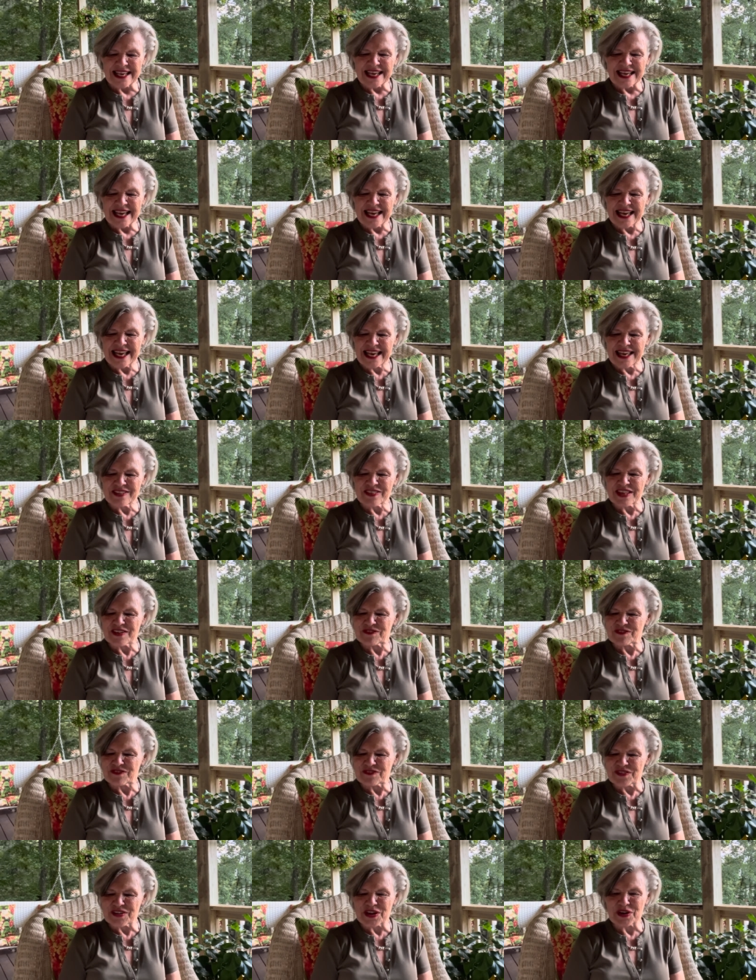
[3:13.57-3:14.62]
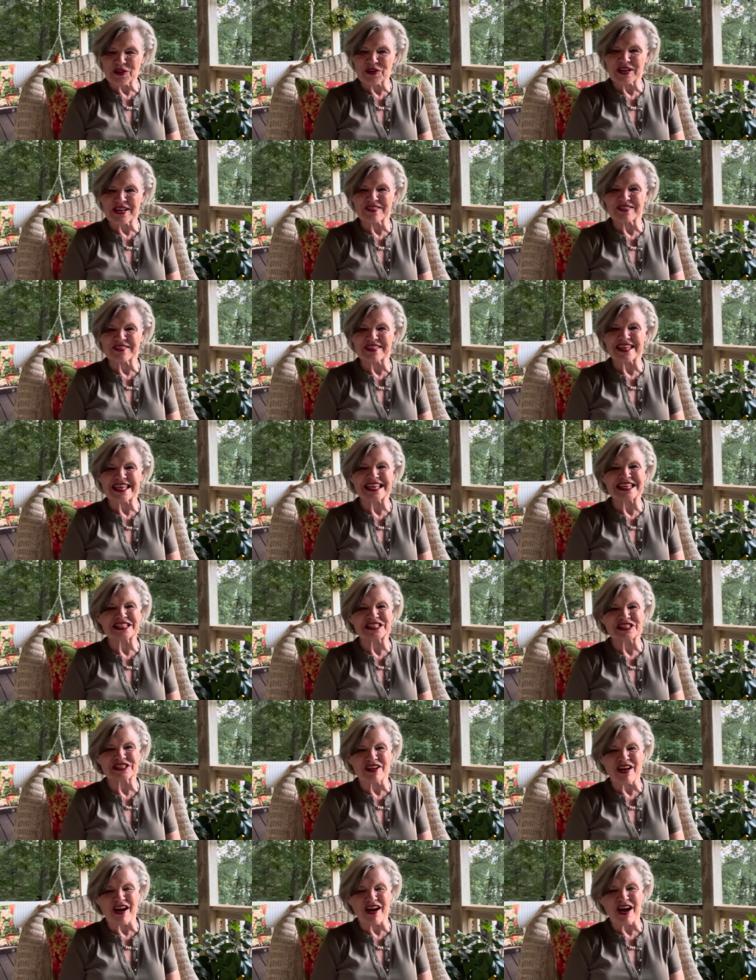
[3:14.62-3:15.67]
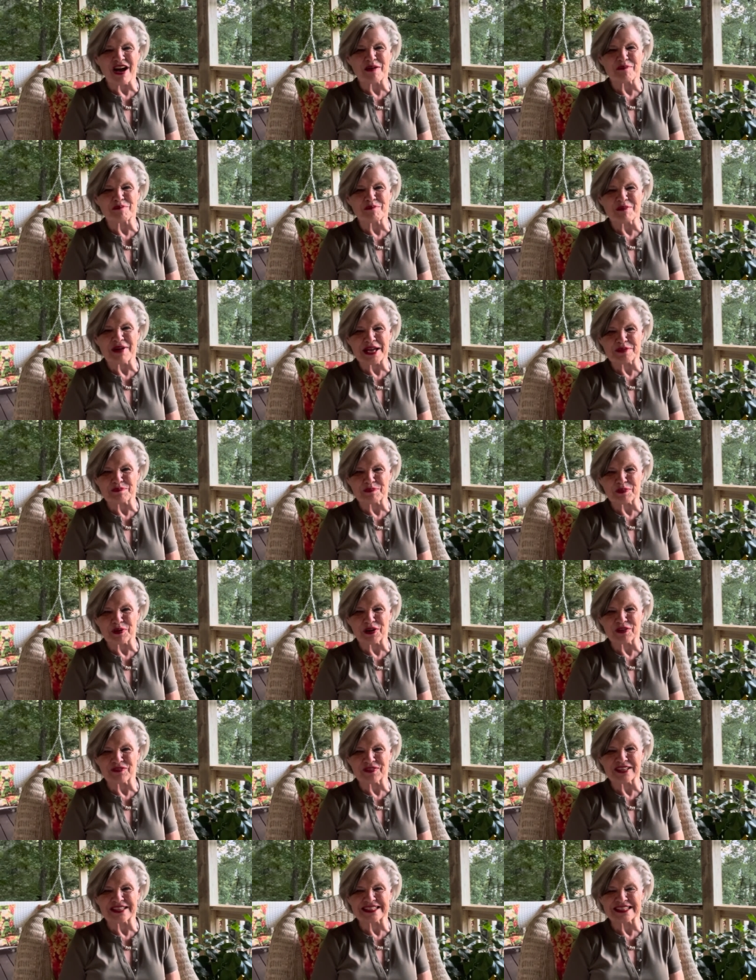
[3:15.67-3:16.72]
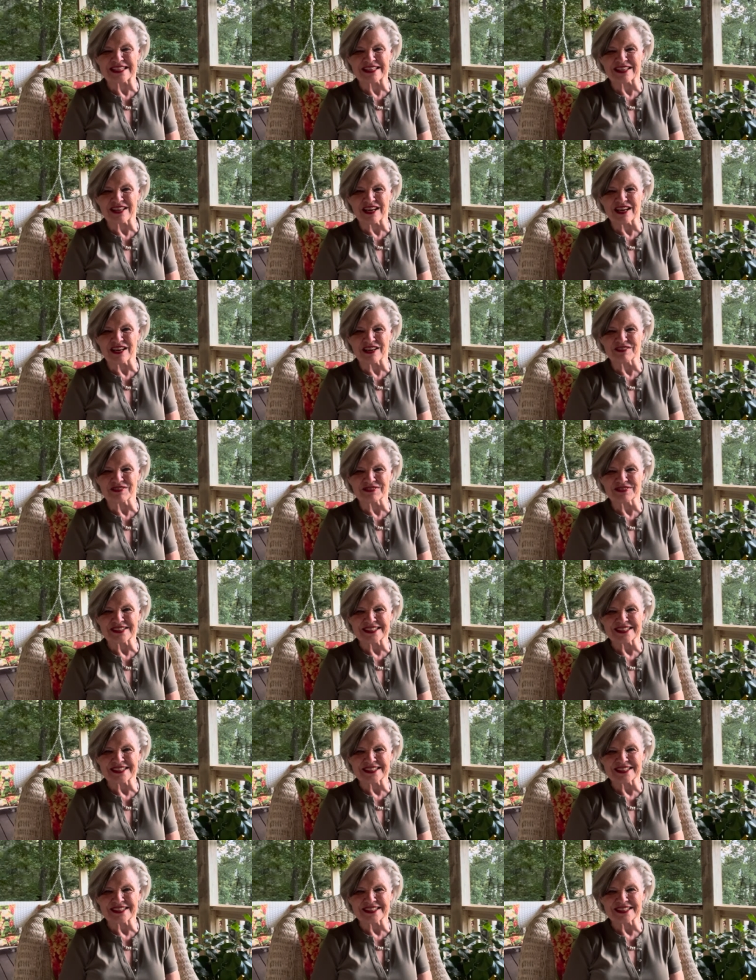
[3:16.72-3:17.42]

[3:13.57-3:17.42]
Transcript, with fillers: He that feareth is not made perfect in love.